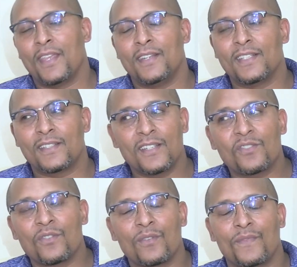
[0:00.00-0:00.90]
the
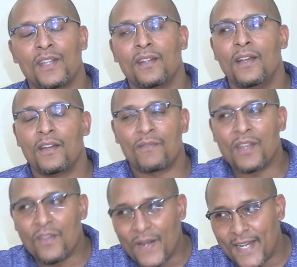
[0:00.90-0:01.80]
decision of the
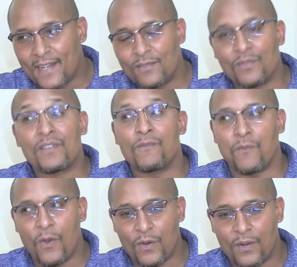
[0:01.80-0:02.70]
regulator to
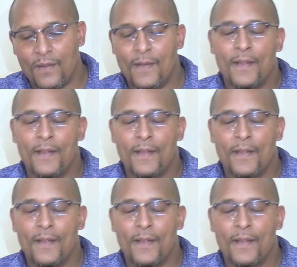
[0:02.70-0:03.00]
revoke,